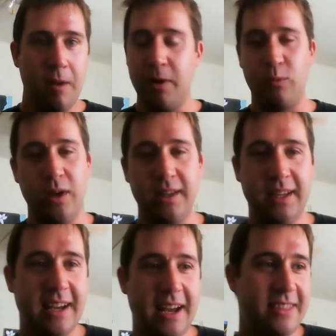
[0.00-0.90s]
But
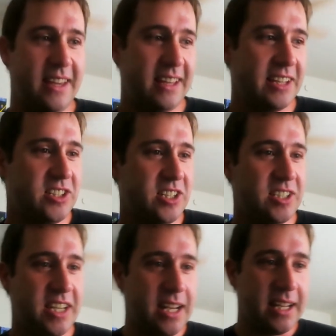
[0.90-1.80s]
really, I think it's
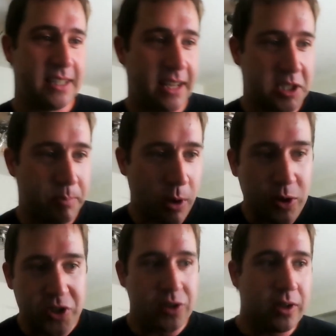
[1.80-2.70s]
just getting
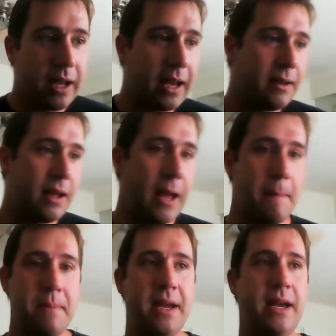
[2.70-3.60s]
exposure
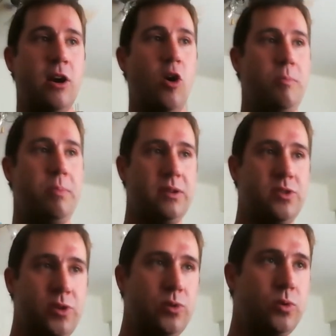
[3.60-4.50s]
and being open
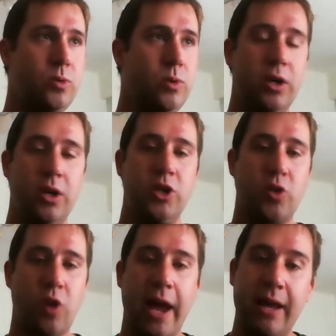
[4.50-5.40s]
to
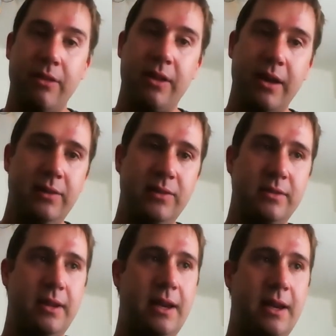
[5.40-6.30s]
trying
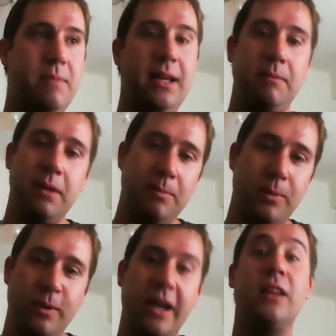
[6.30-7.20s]
things and meeting
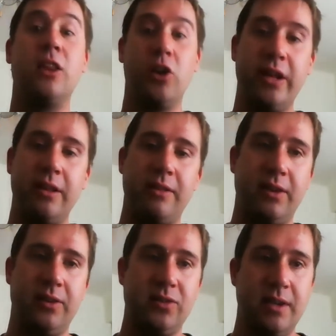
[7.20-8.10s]
people and learning
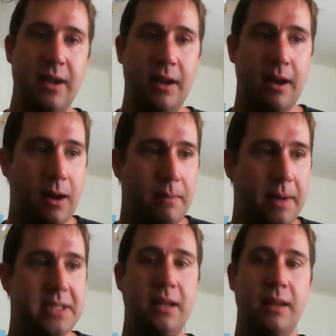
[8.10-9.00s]
things.
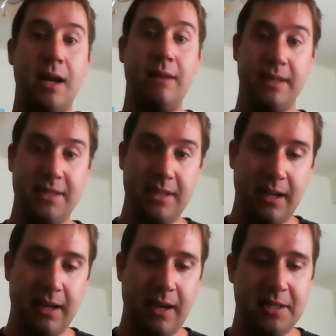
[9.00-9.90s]
I did a lot of
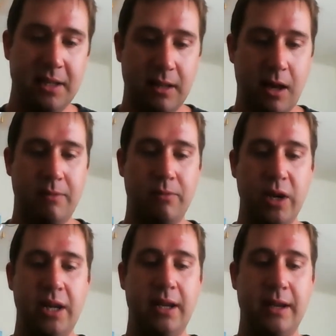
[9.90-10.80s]
listening. I did a lot of
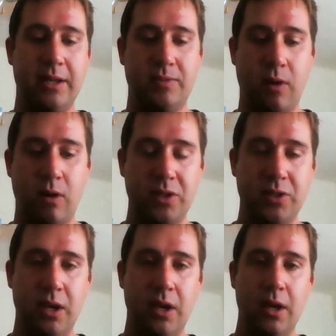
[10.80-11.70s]
reading as far
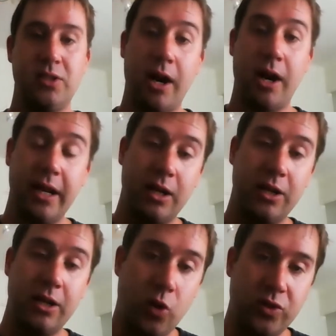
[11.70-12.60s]
as talking to
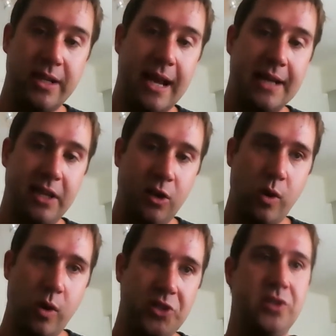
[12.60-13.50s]
consultants and asking
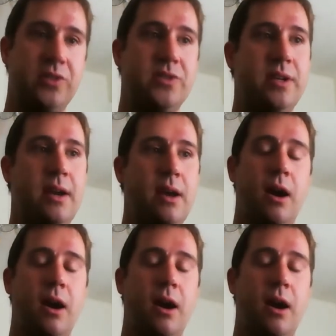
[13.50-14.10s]
questions,